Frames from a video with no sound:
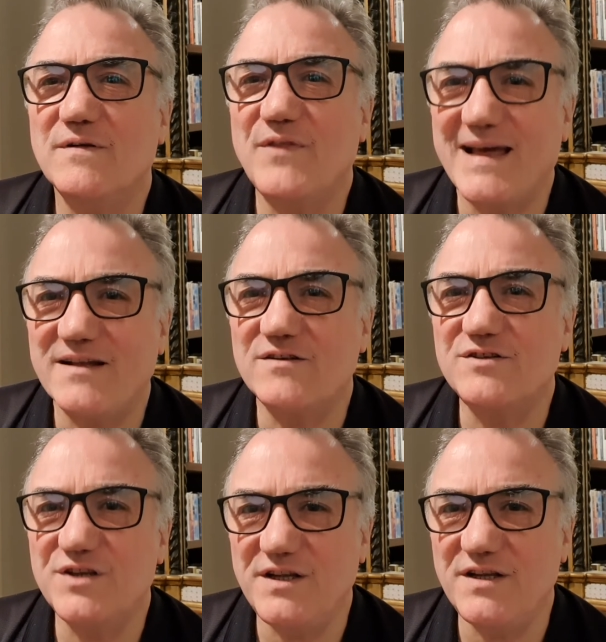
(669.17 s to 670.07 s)
that
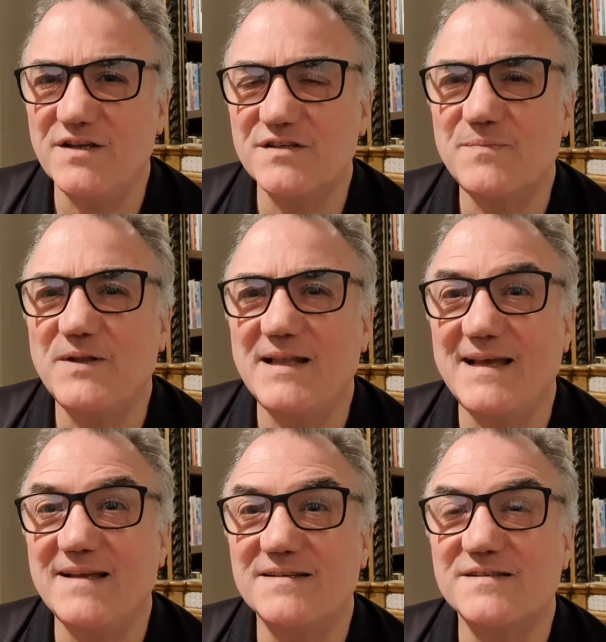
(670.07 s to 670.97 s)
genius
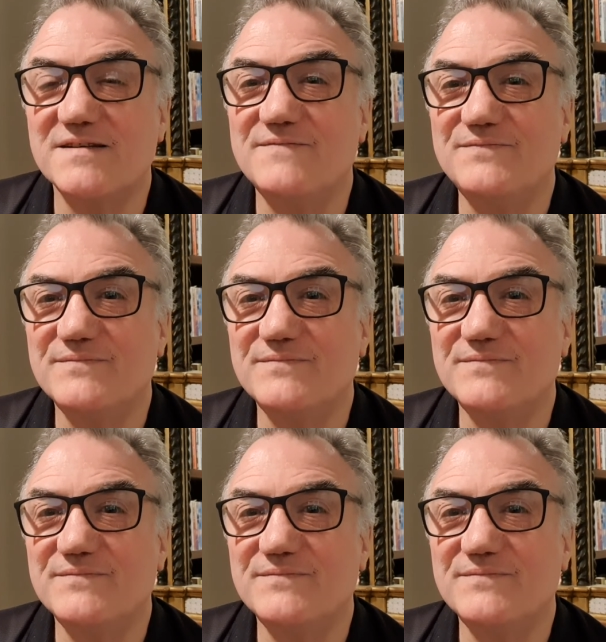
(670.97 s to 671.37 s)
place